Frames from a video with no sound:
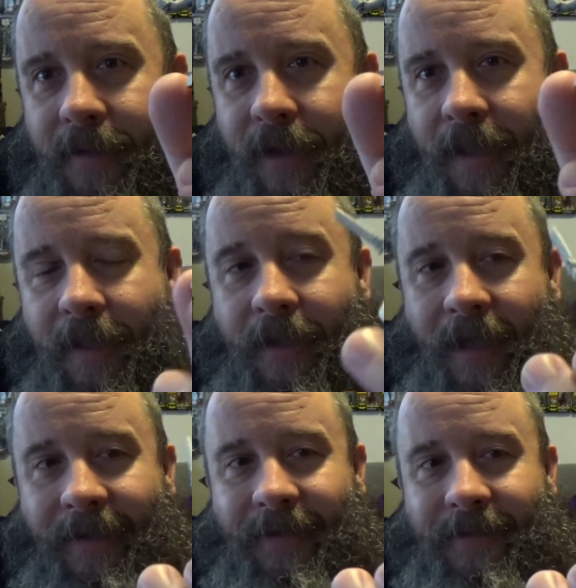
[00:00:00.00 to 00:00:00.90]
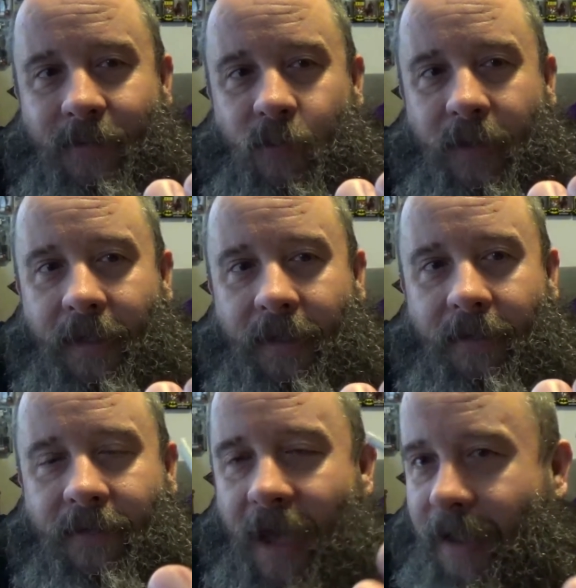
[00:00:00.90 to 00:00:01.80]
it kind of went a little
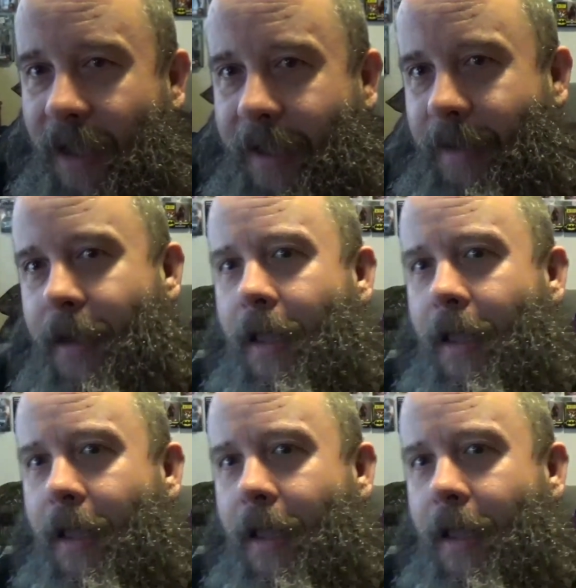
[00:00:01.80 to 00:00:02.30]
cockeyed.